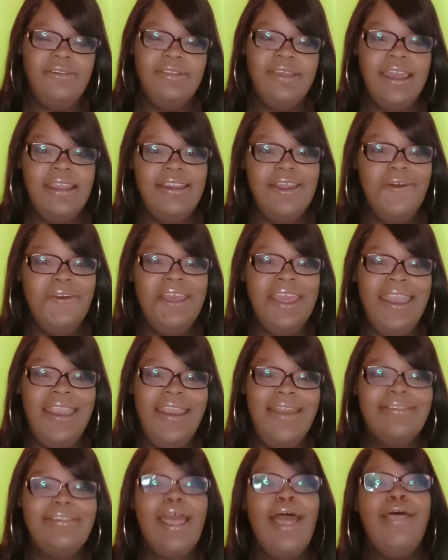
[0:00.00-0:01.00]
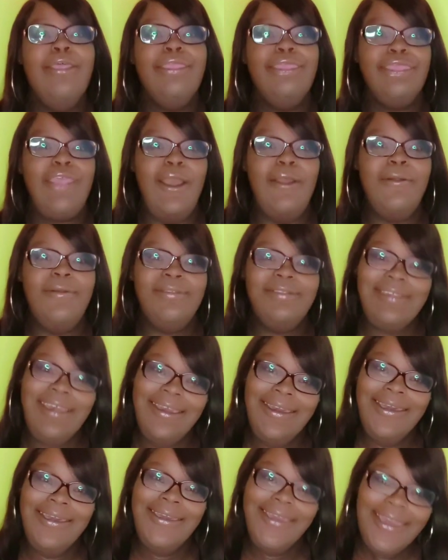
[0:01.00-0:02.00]
was like, no, he has
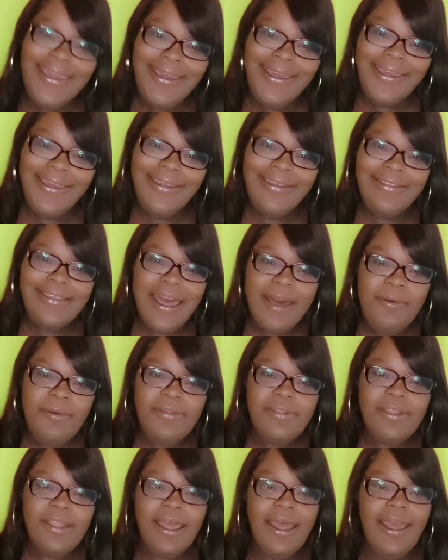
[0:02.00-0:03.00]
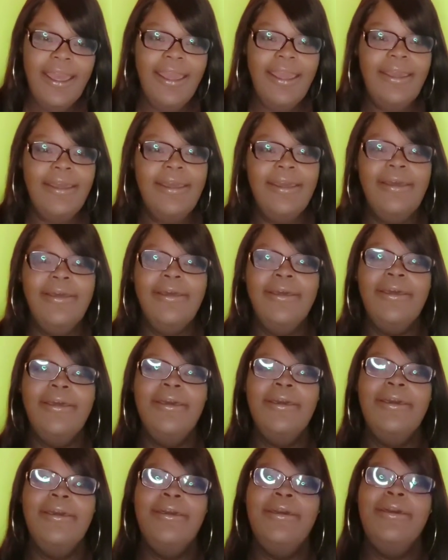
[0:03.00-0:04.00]
13 kids. I was like,
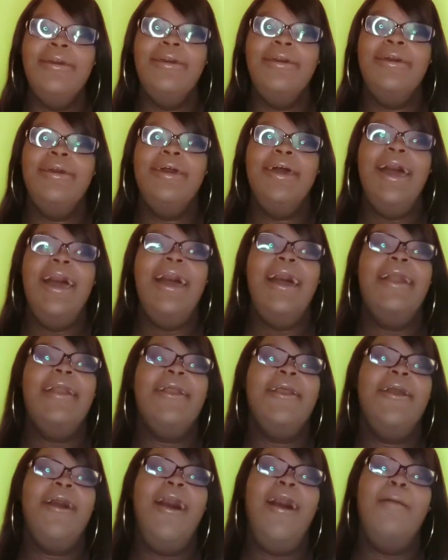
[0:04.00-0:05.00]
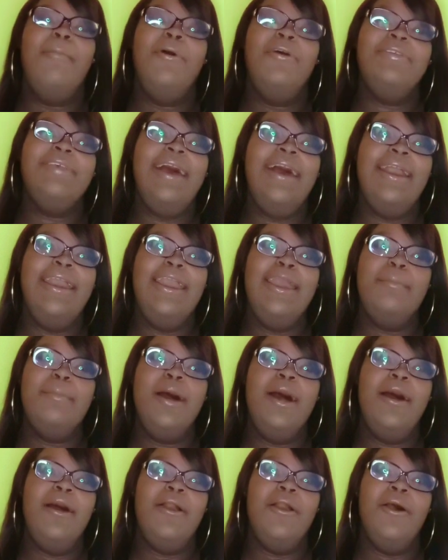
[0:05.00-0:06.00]
girl, I almost got hit
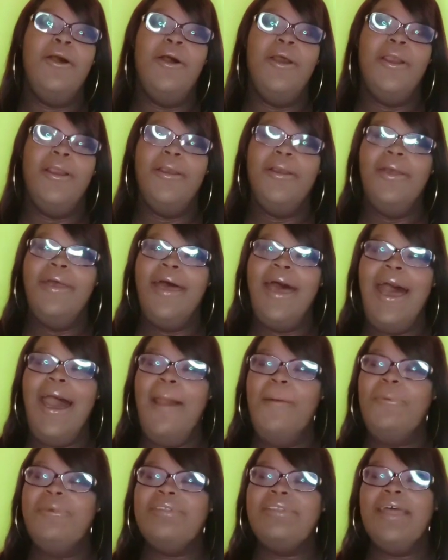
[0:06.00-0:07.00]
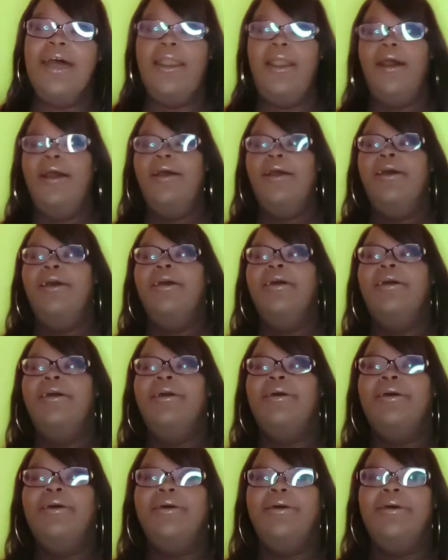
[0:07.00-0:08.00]
by a car. I was like,
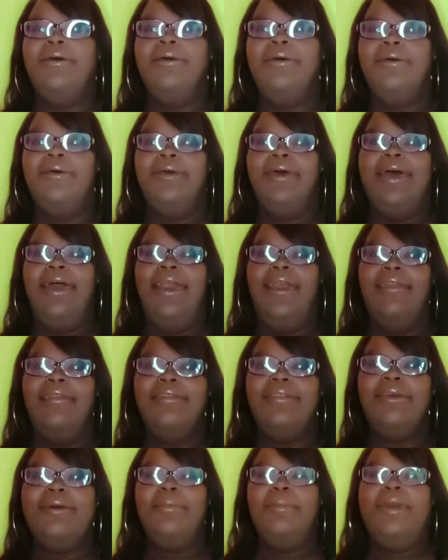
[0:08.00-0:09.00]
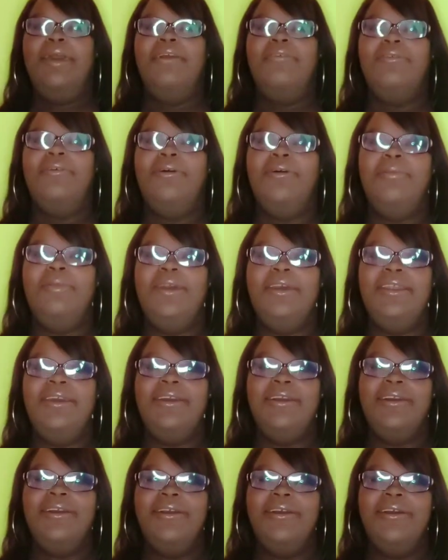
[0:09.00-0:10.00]
I had to step back for a minute,
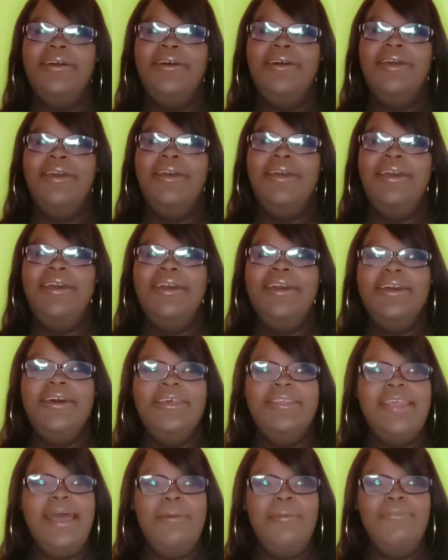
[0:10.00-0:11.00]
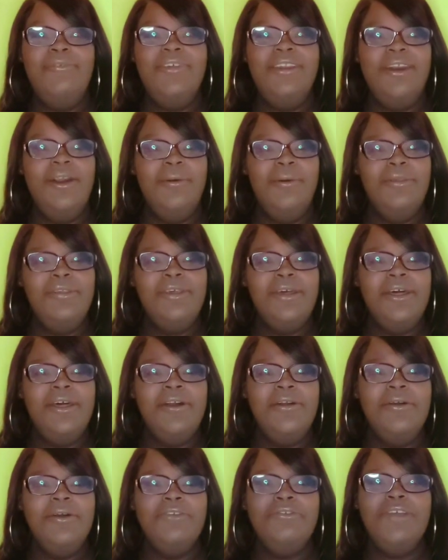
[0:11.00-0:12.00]
girl, because I was finna go into wrong
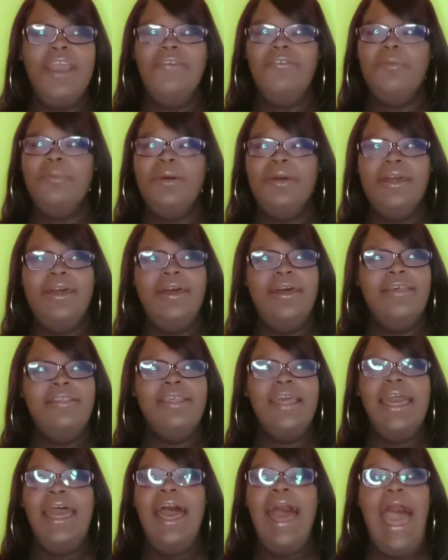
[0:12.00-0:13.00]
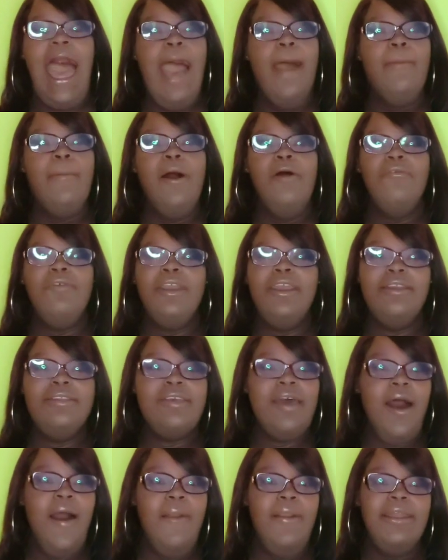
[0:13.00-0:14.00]
going traffic because I'm over here
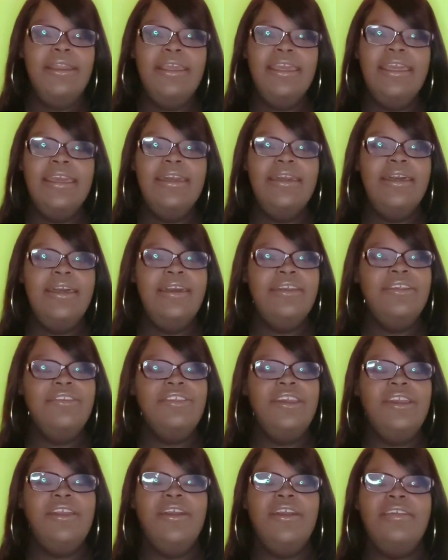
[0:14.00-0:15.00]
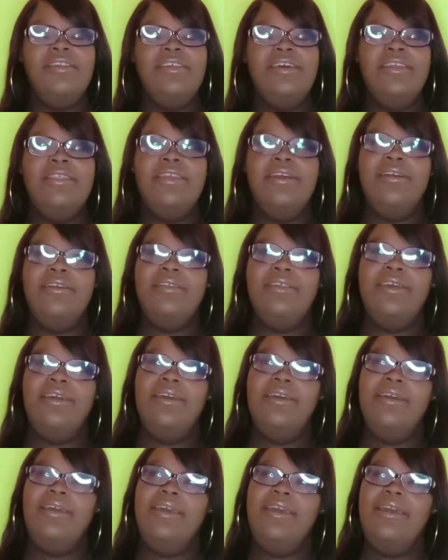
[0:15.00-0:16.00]
talking and getting good. And your girl said
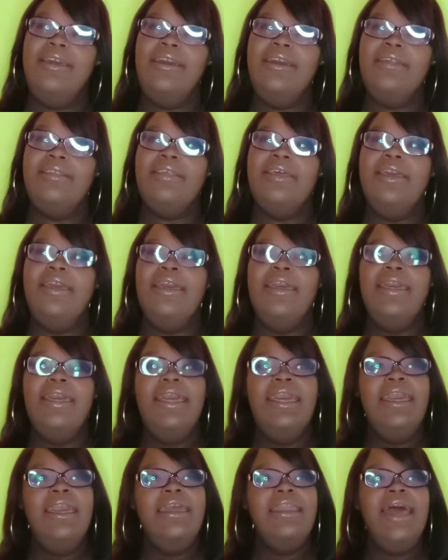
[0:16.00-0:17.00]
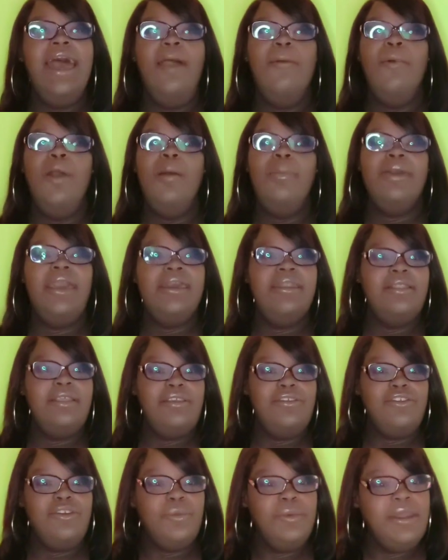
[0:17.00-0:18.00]
13 kids, and I wasn't paying
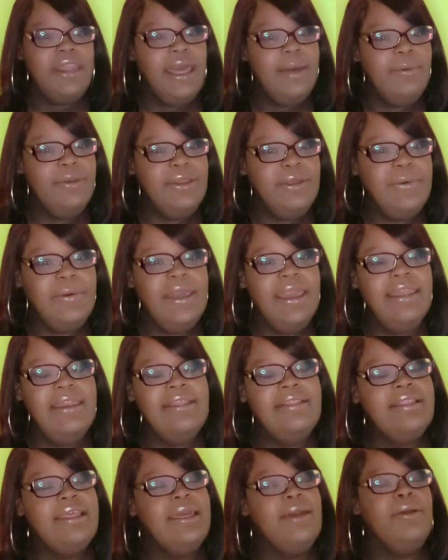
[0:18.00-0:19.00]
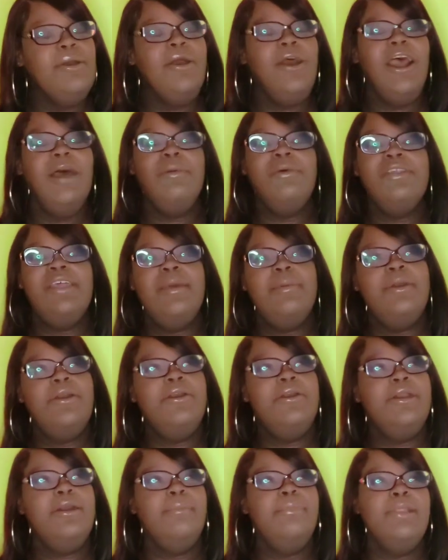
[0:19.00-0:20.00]
attention to what I was doing. And this damn car was hitting
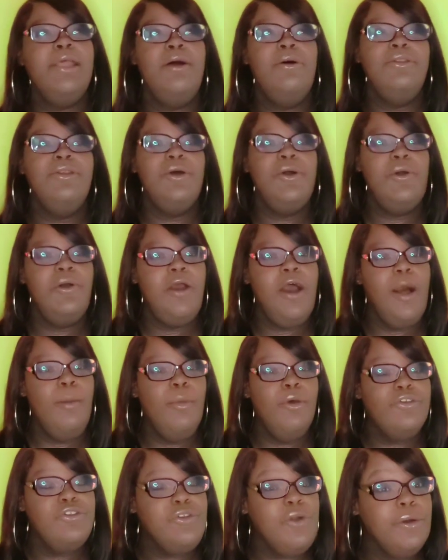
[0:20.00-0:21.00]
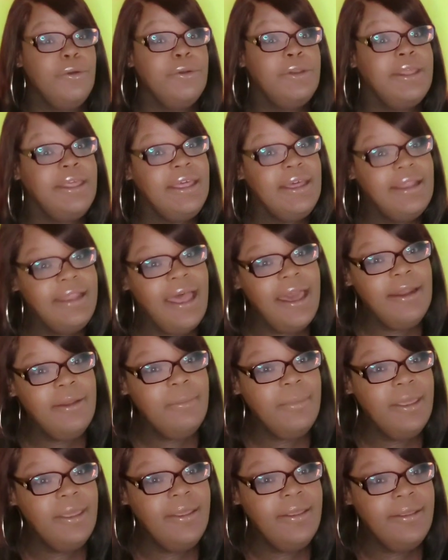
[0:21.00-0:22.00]
her, got blowed the horn, almost startled the hell out of
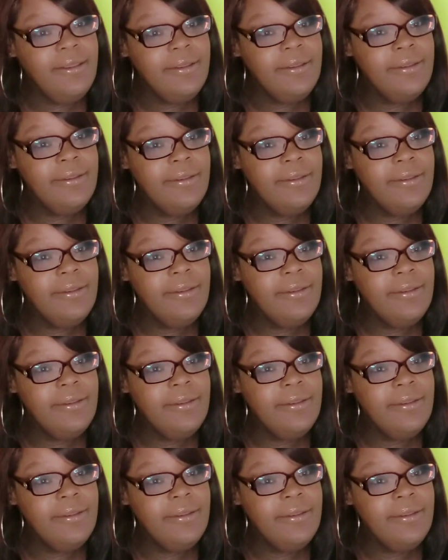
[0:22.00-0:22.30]
me,